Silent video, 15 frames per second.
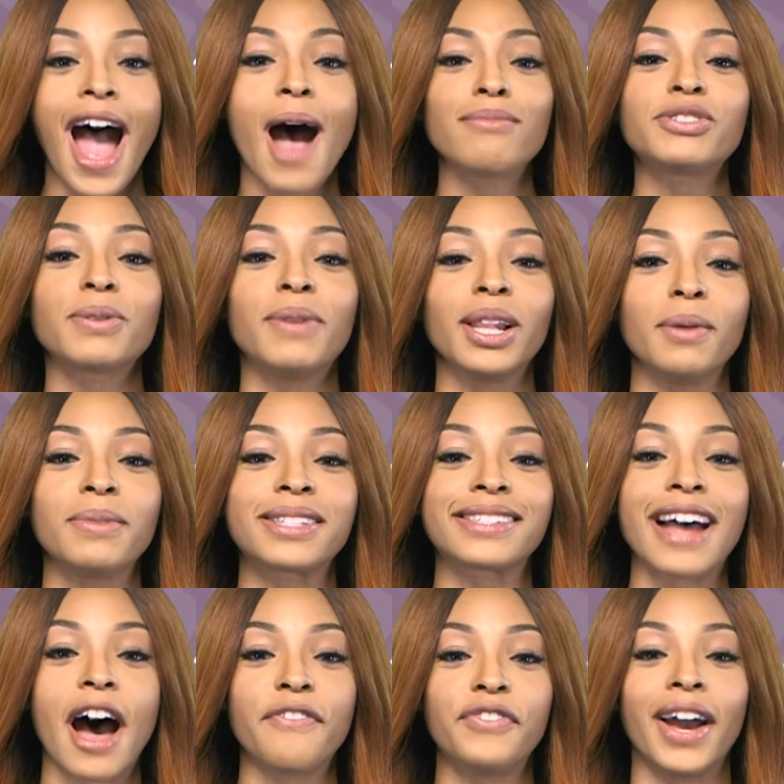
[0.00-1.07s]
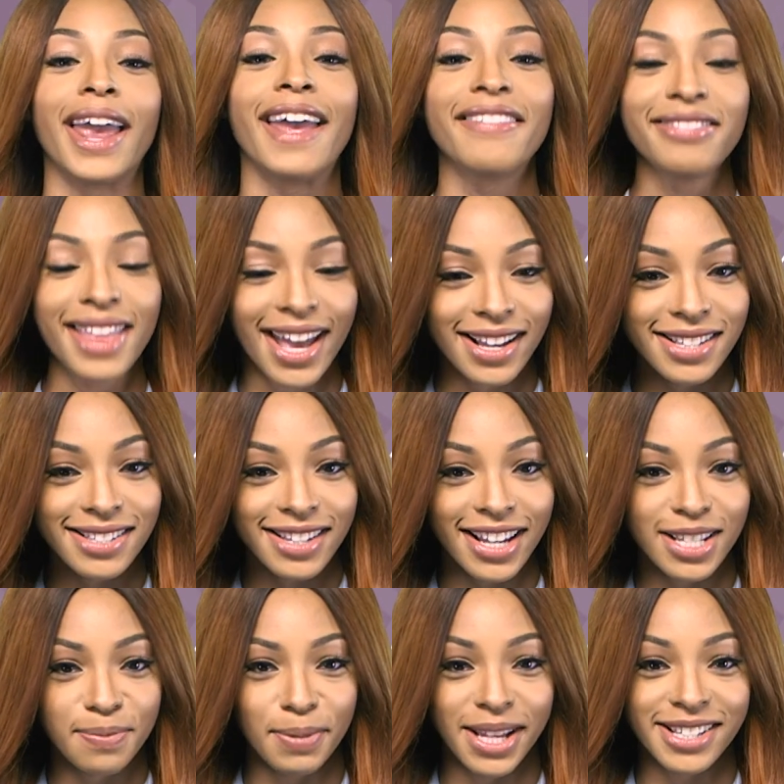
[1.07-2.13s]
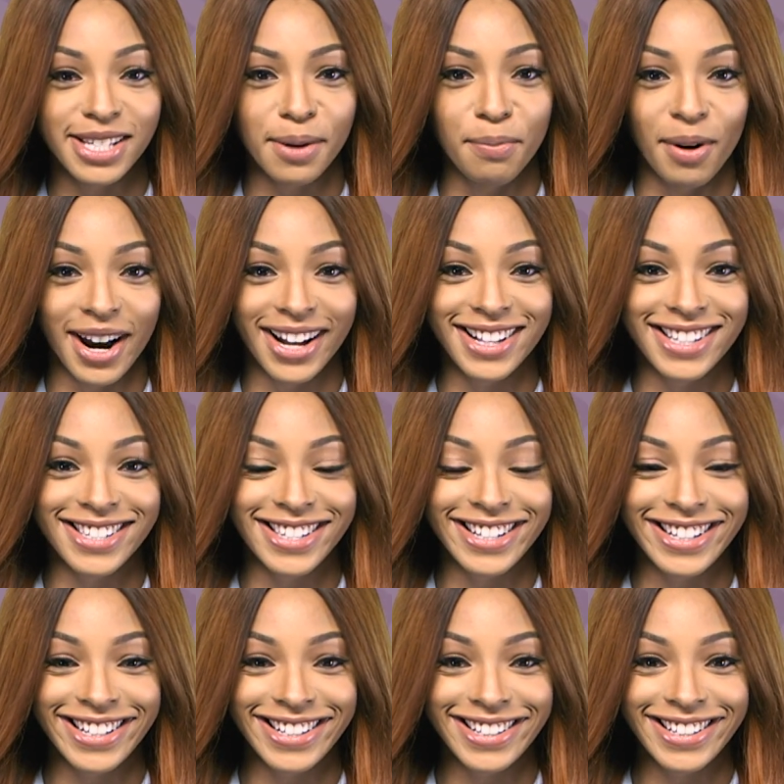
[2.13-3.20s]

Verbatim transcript: I'm Jamila Mustafa, and this is B E T Breaks.